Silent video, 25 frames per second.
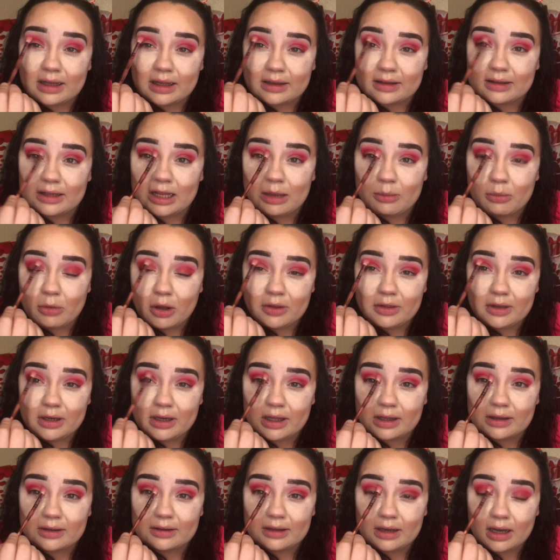same on the
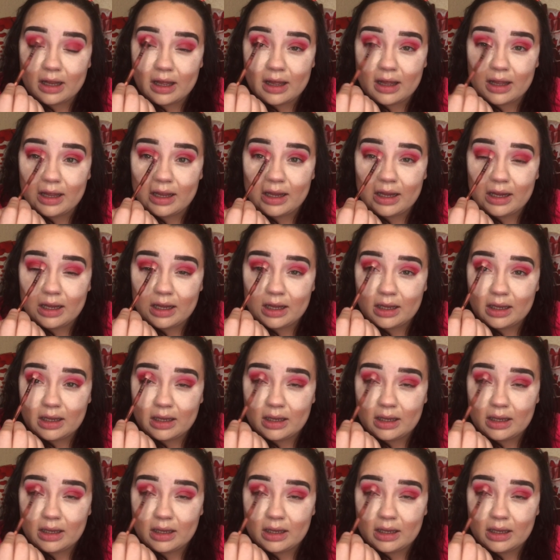next eye.